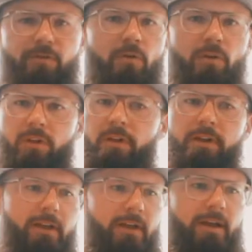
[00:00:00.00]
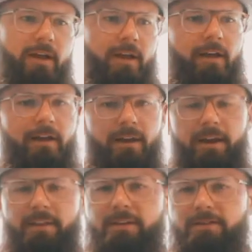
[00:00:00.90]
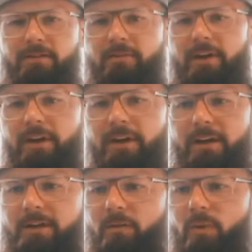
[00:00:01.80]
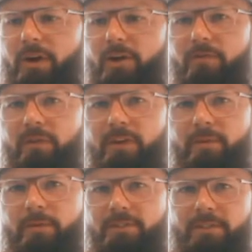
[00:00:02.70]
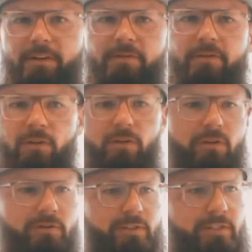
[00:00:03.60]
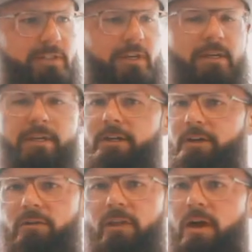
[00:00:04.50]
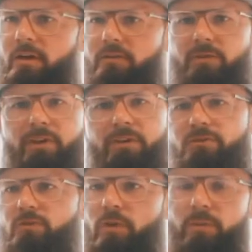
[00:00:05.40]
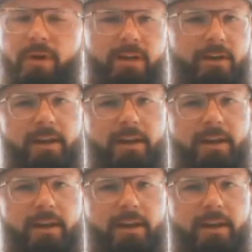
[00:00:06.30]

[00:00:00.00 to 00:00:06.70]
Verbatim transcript: full. Uh, and I, that's a very weird feeling, but just like full of just, you know, love and enjoyment